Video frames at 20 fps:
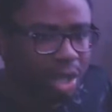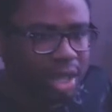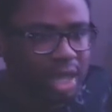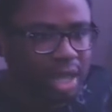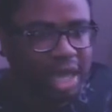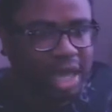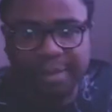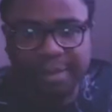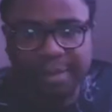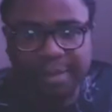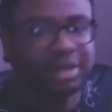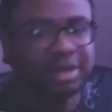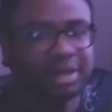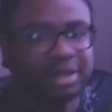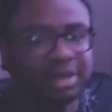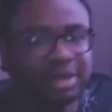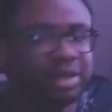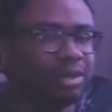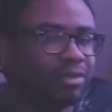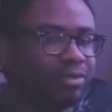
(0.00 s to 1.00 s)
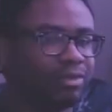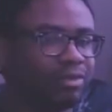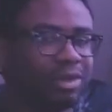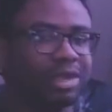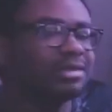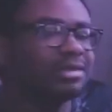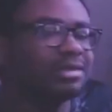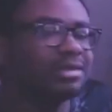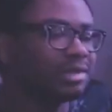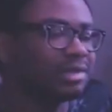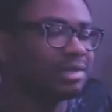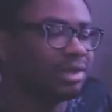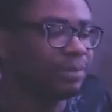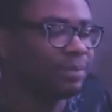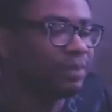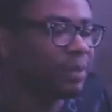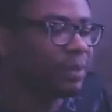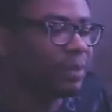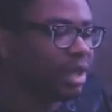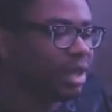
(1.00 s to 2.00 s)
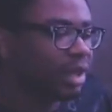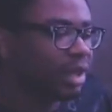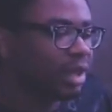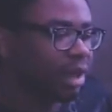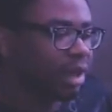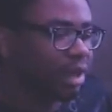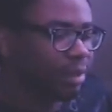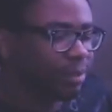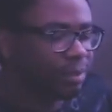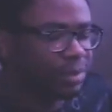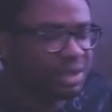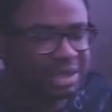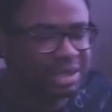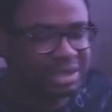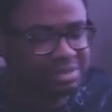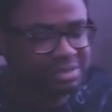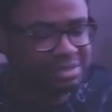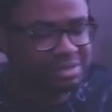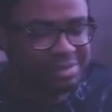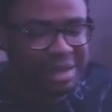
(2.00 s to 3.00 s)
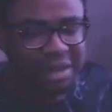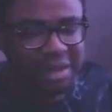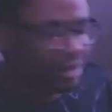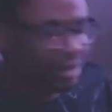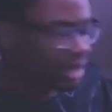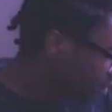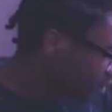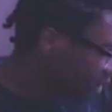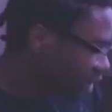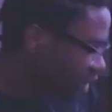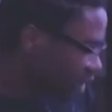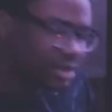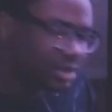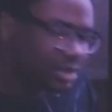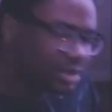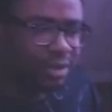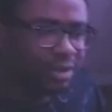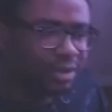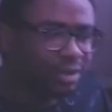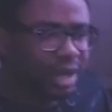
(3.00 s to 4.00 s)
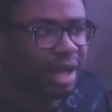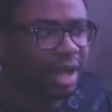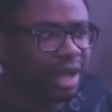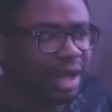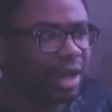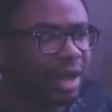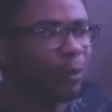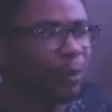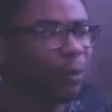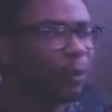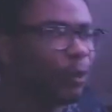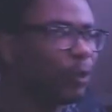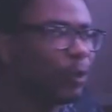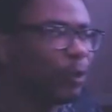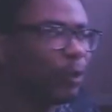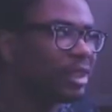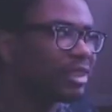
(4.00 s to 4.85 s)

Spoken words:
epic with it. So, but that's just my opinion. So, with